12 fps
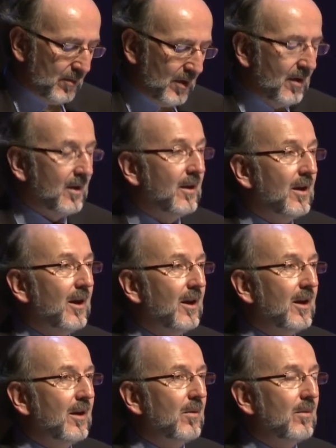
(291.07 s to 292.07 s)
them.
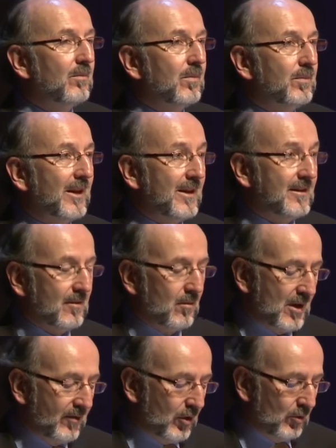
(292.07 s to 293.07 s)
Pleased, and
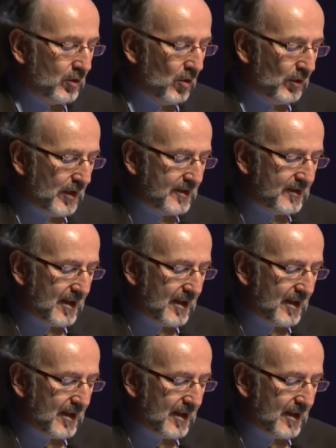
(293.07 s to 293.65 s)
many of you would know this,